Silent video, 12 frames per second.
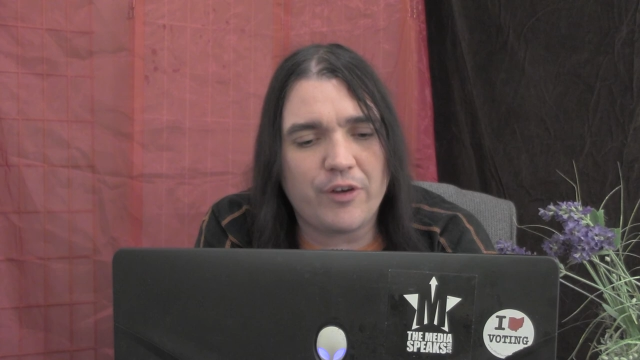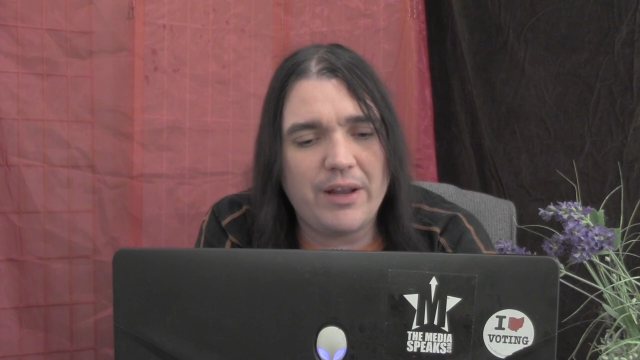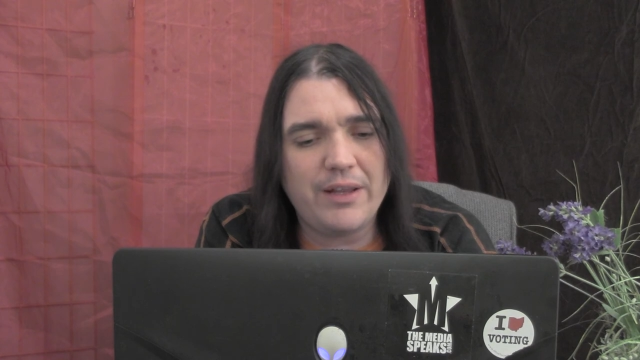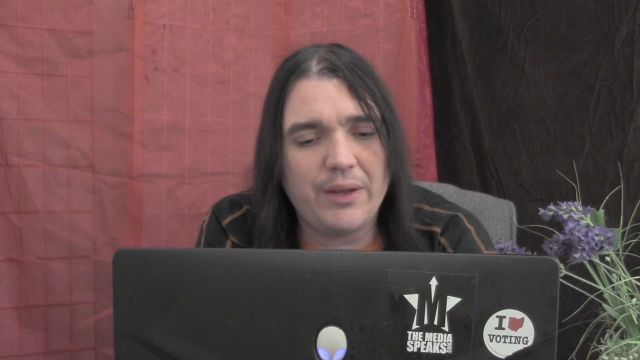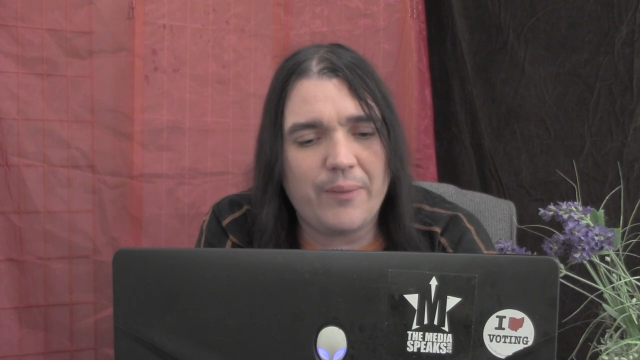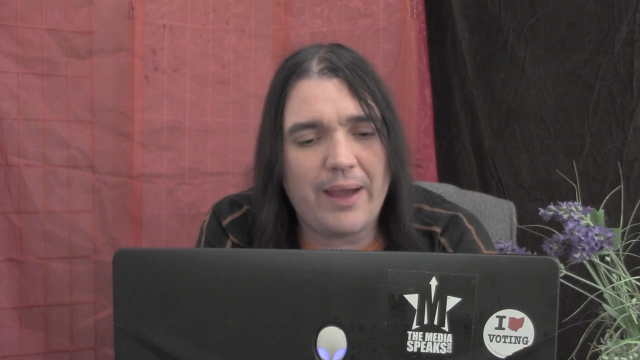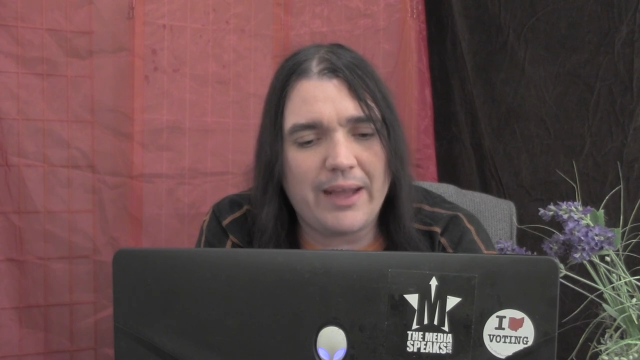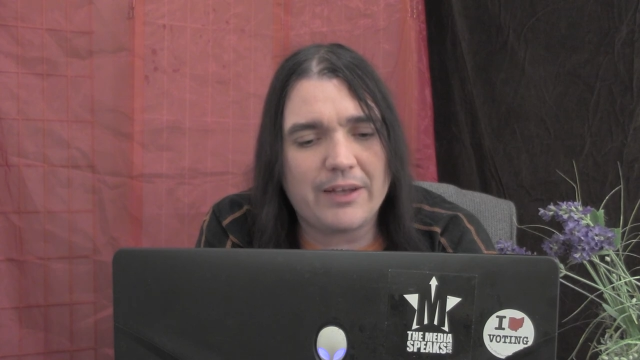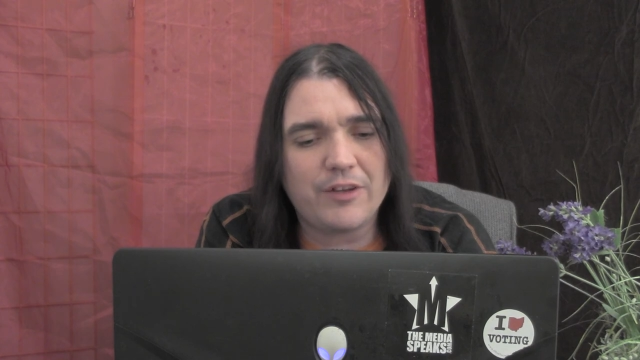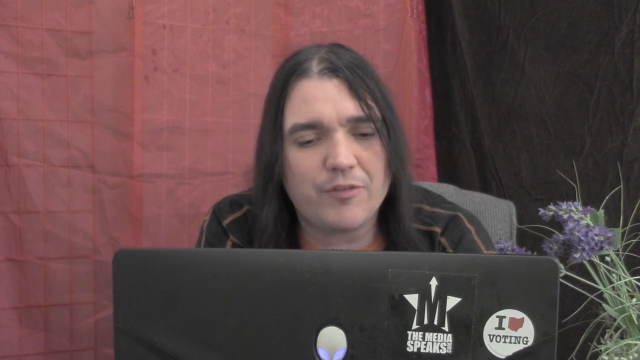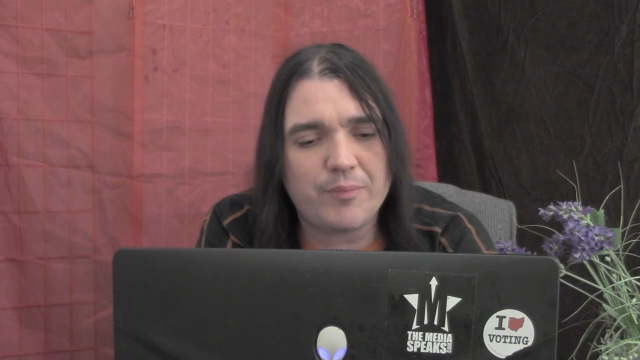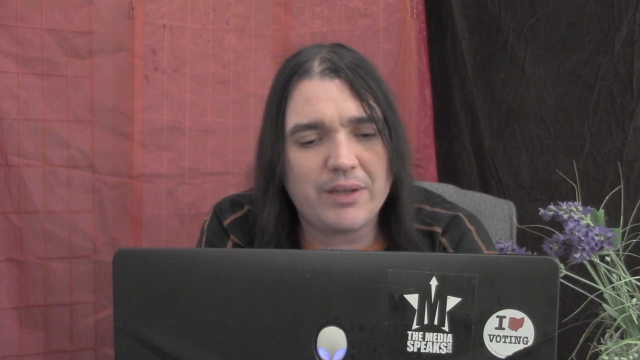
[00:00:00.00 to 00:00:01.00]

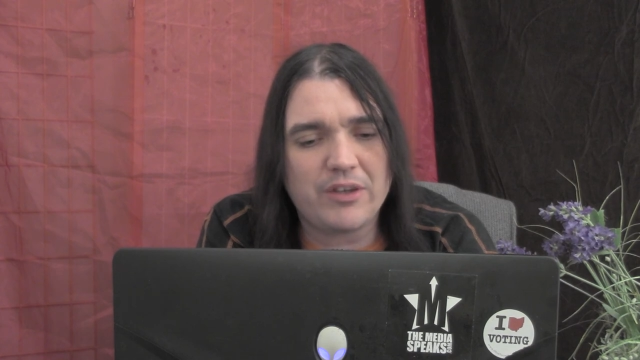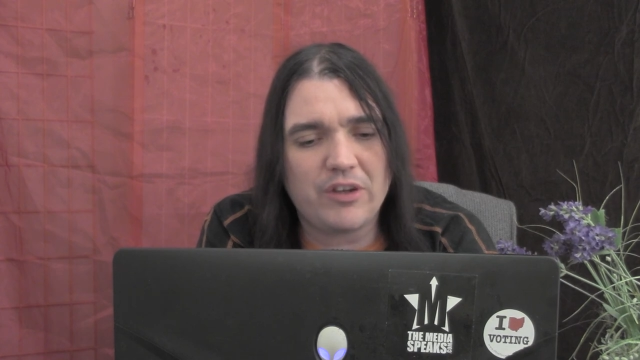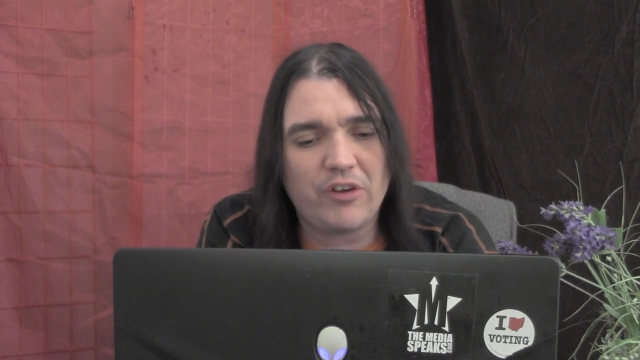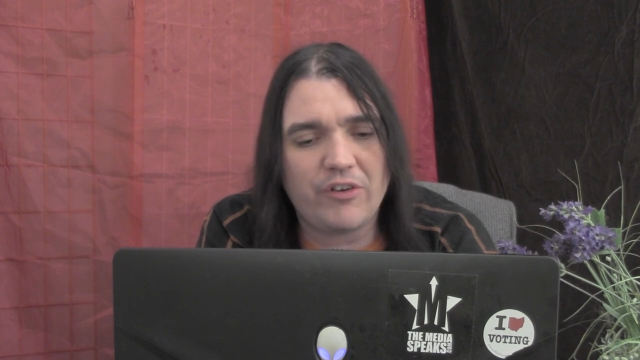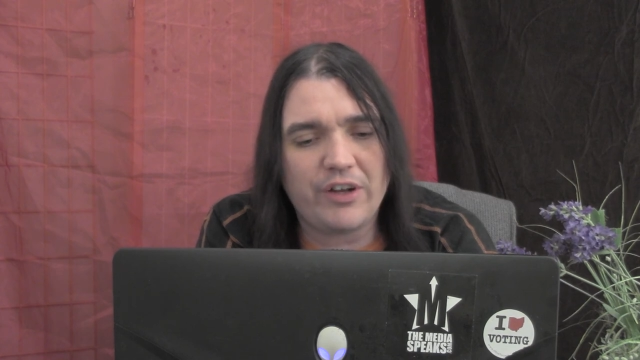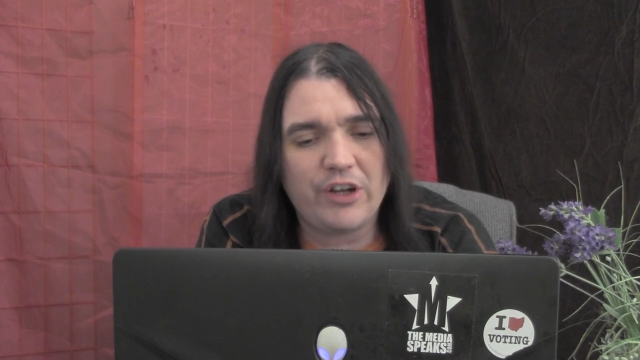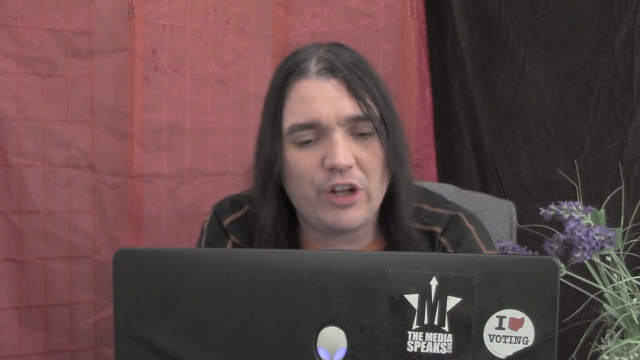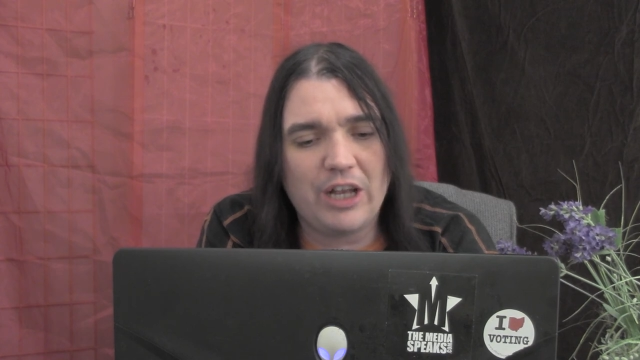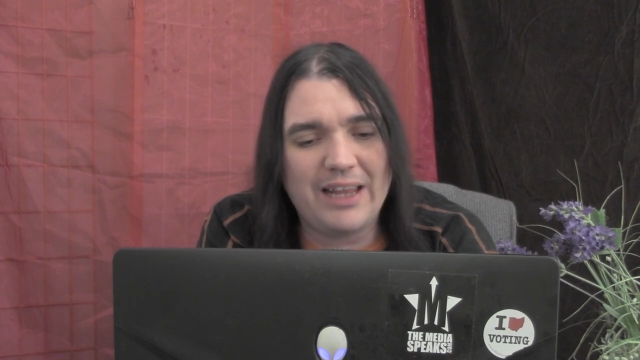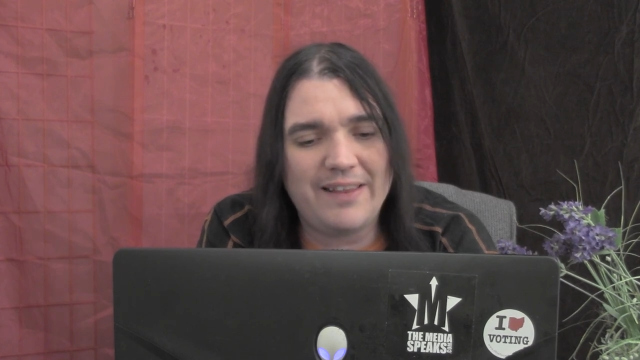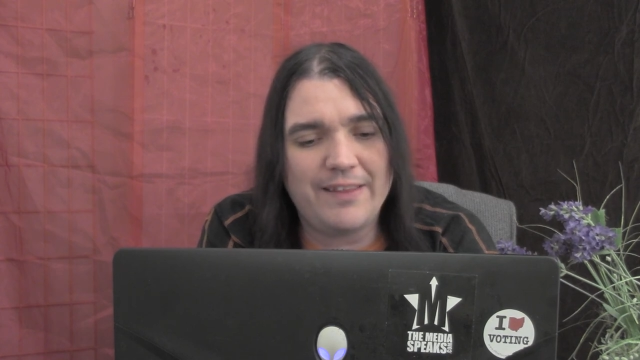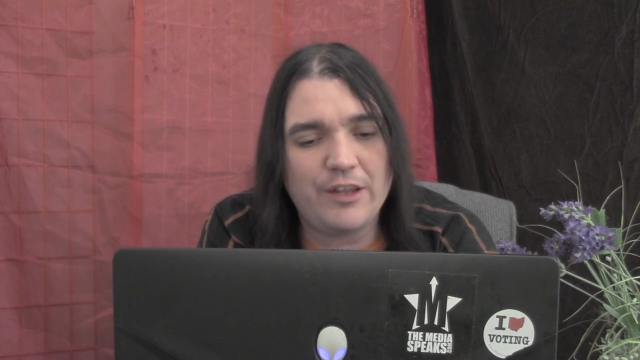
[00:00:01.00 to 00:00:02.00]
radioactive material
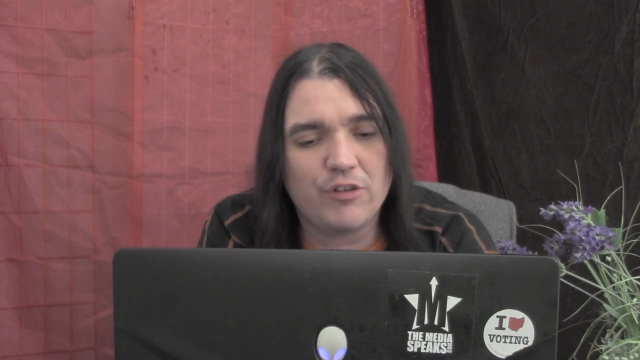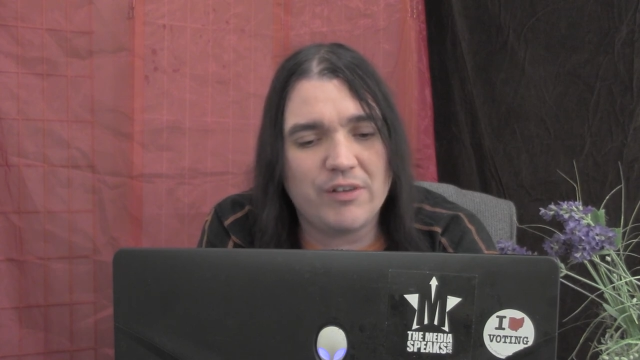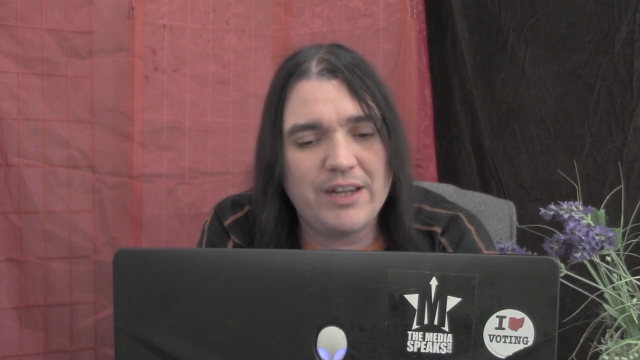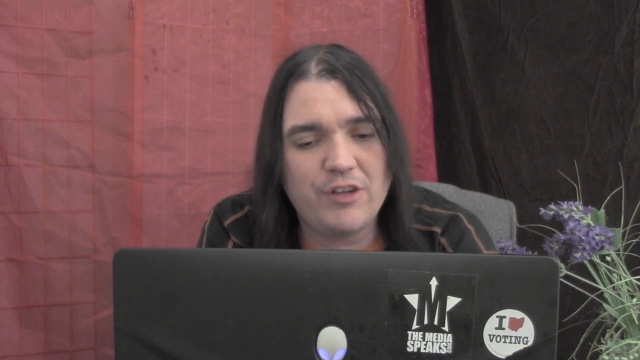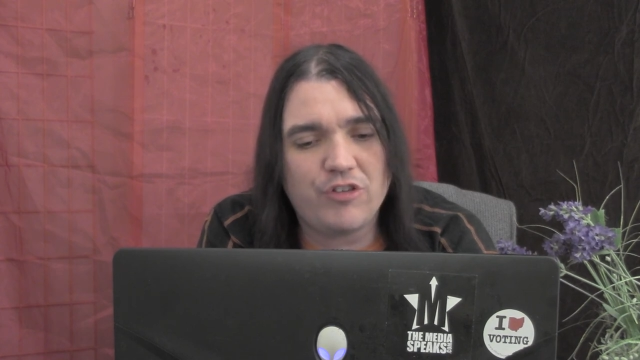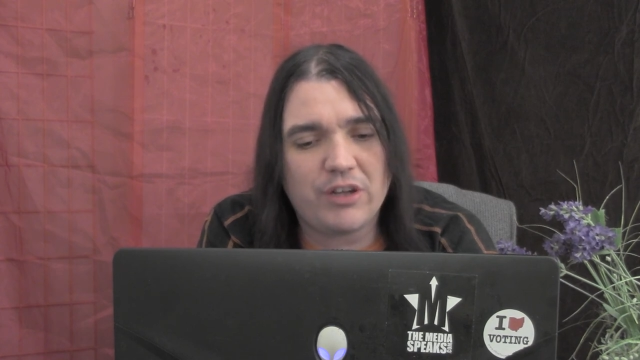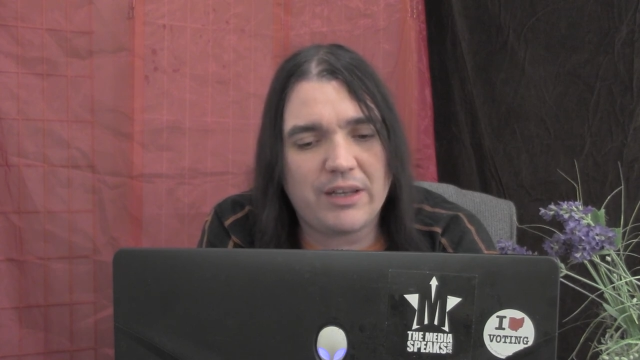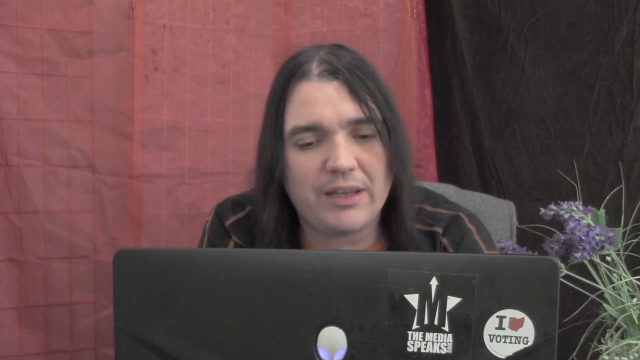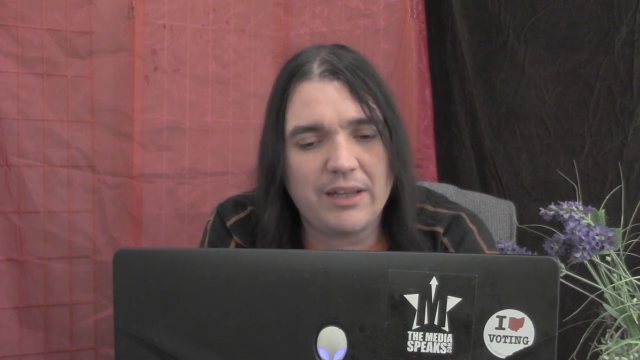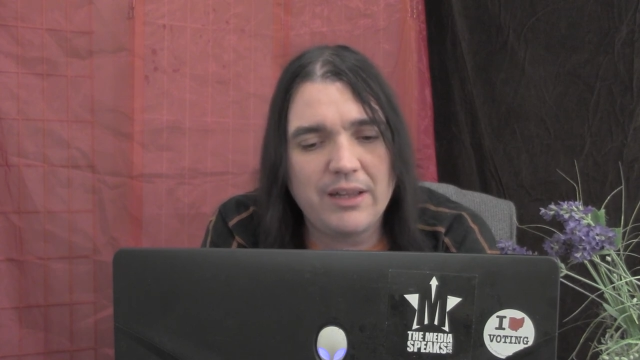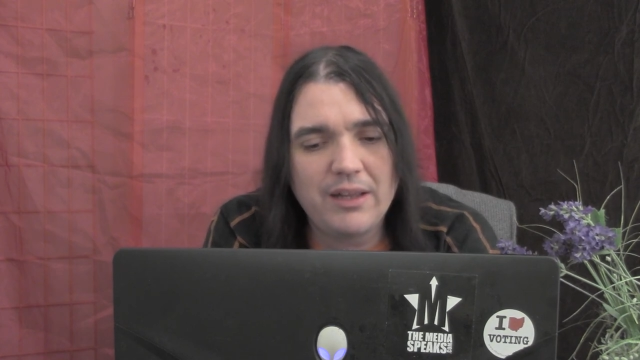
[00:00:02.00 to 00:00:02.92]
in the region.